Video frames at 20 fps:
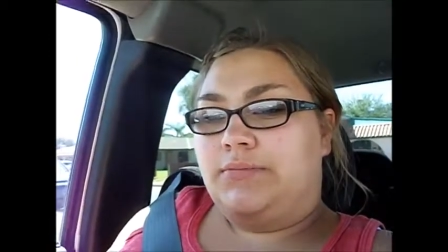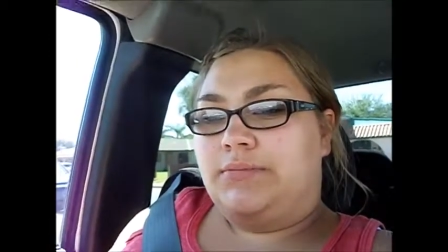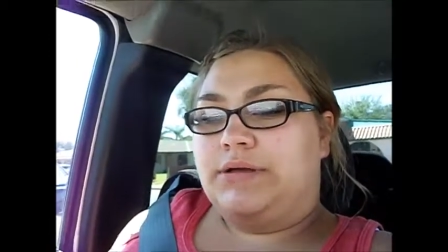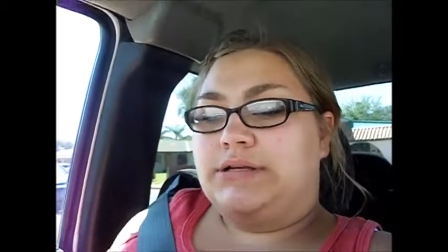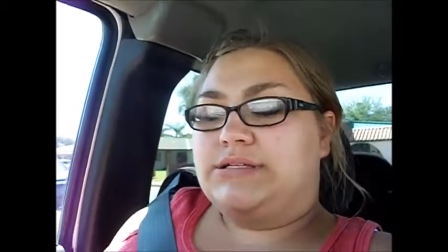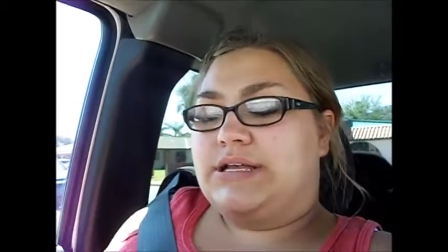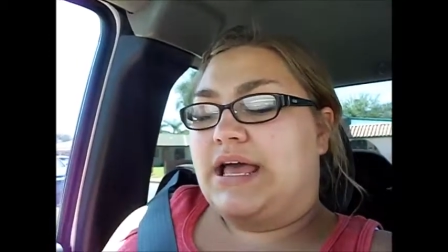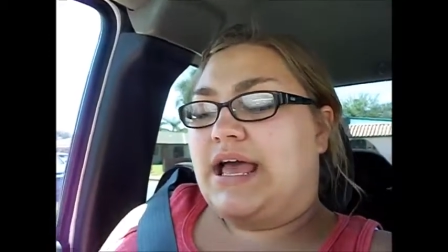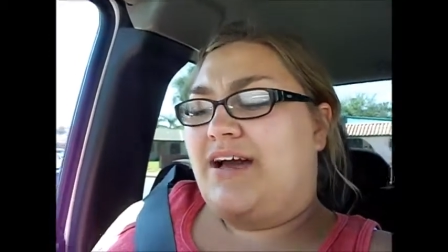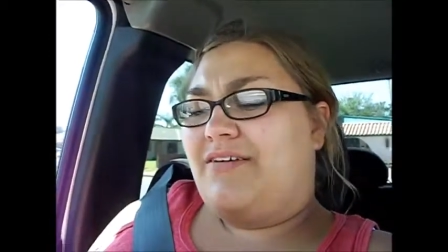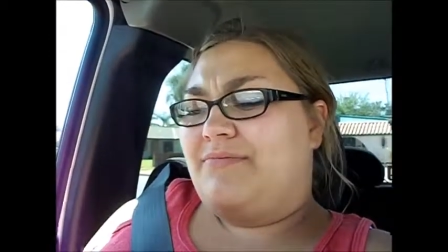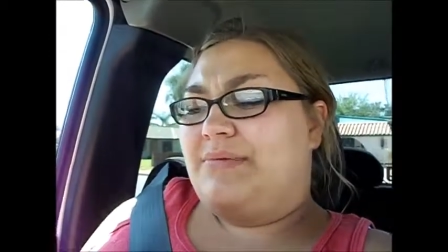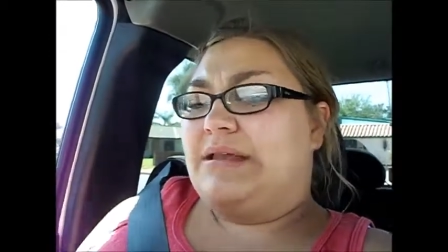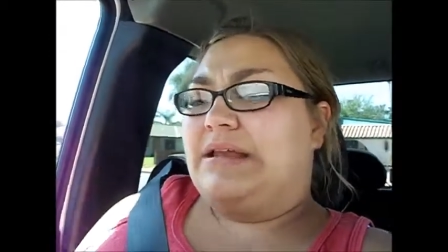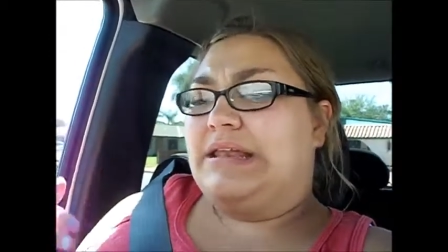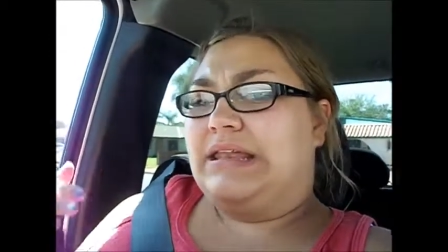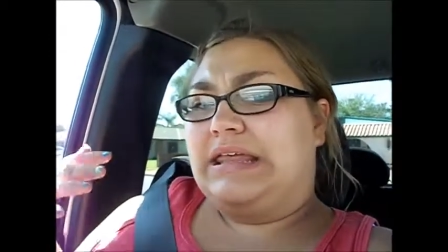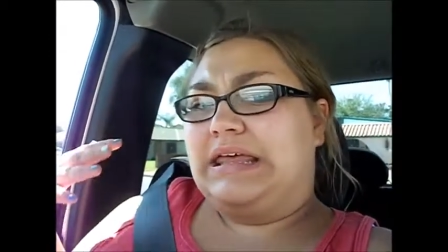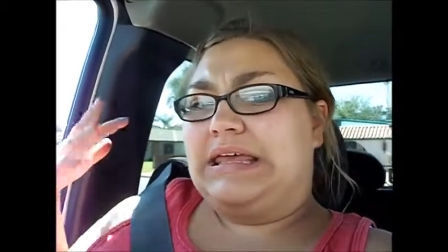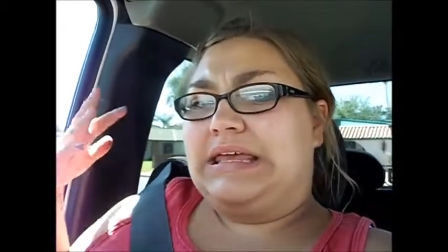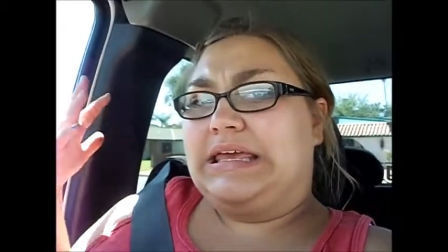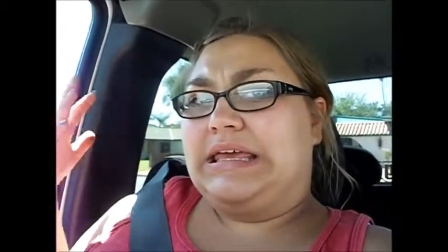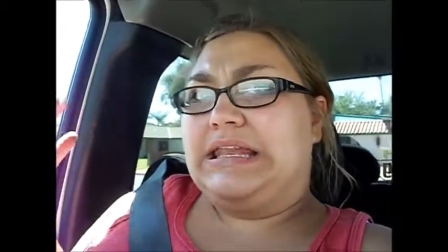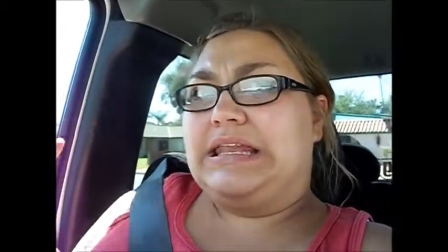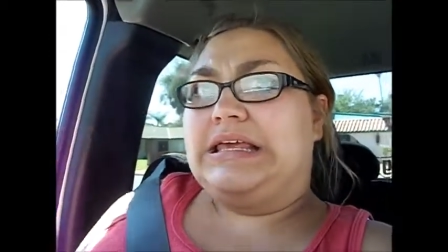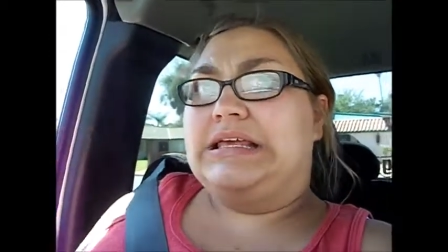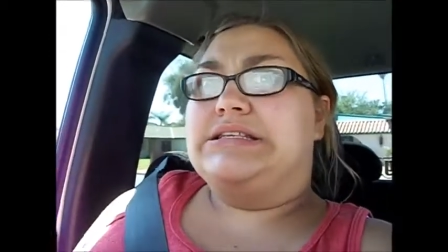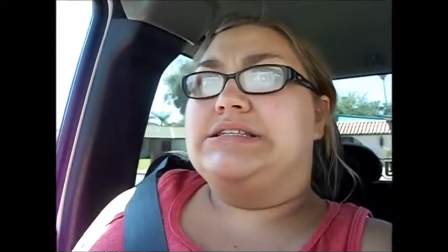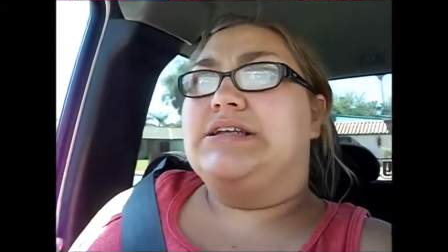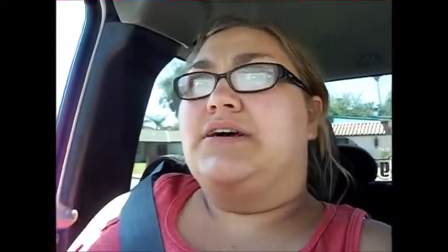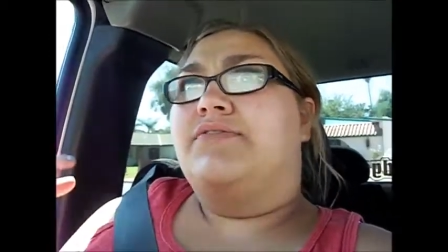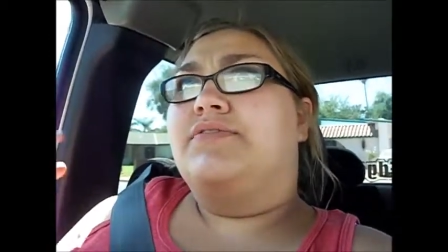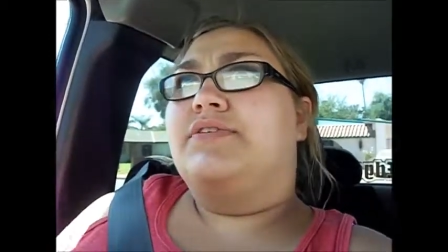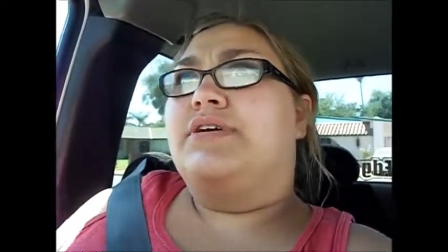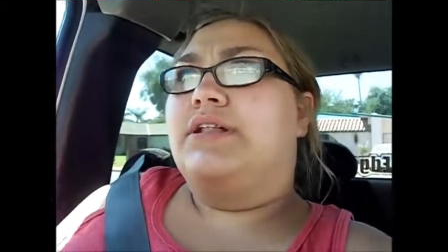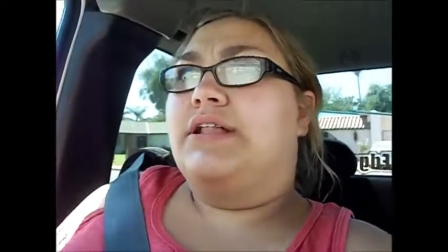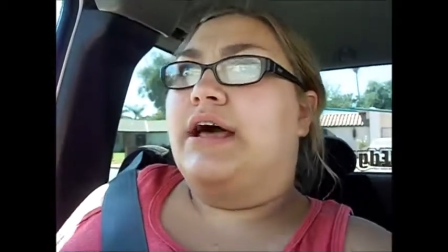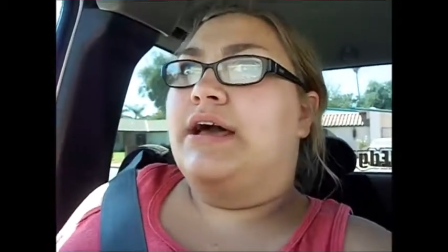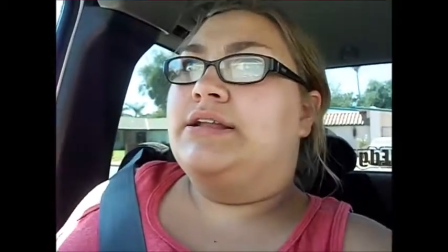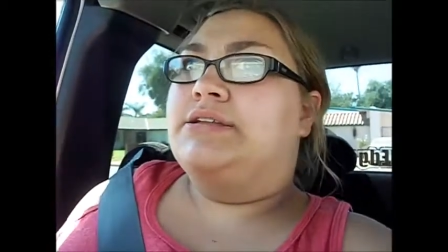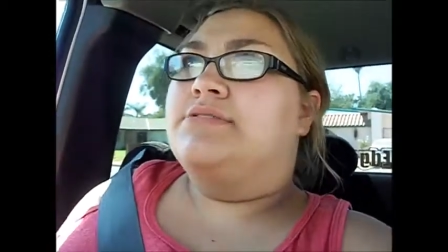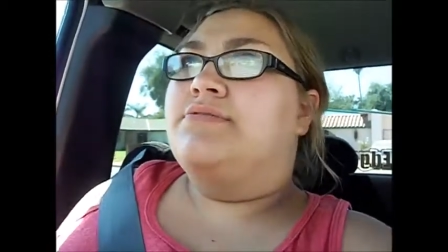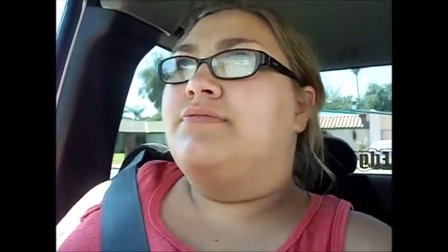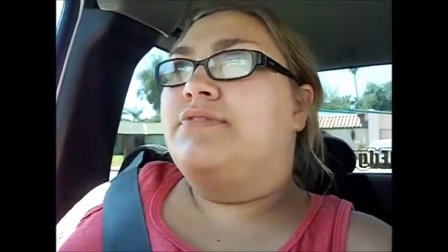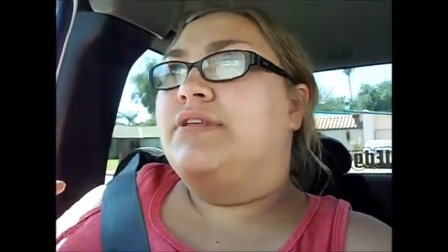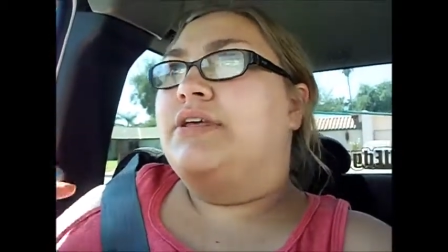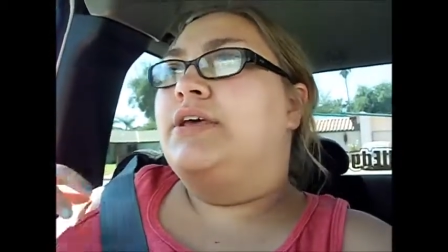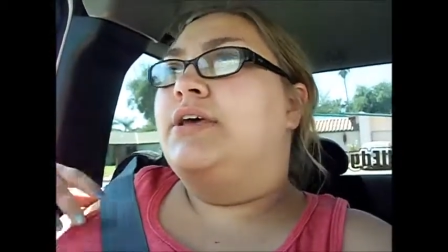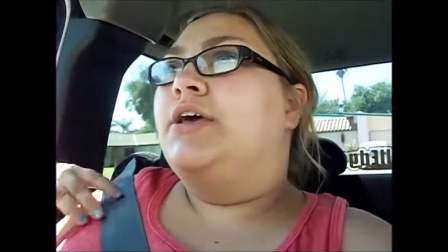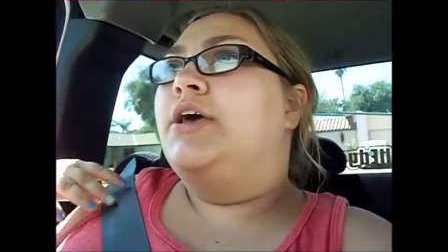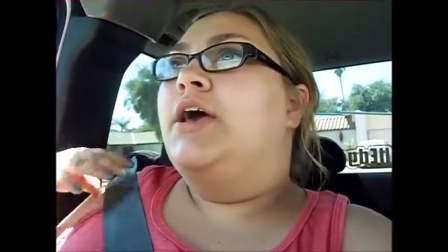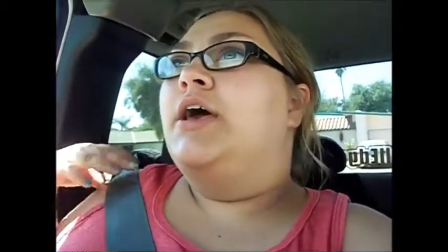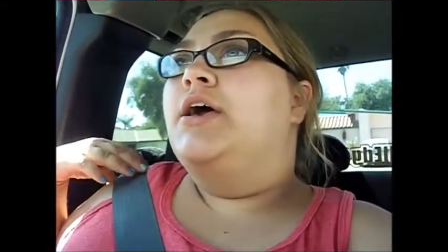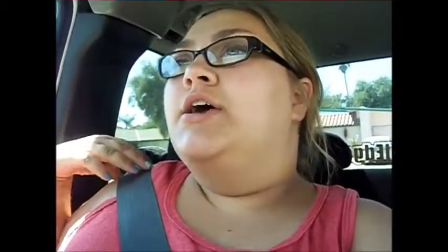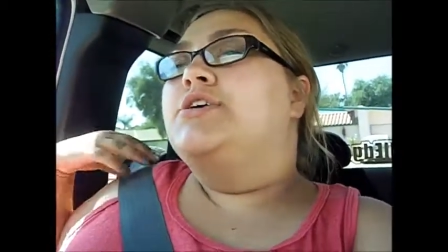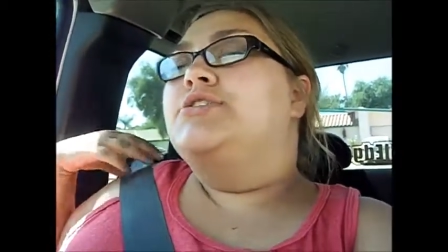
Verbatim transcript: because um, I have been like getting stuff collectively.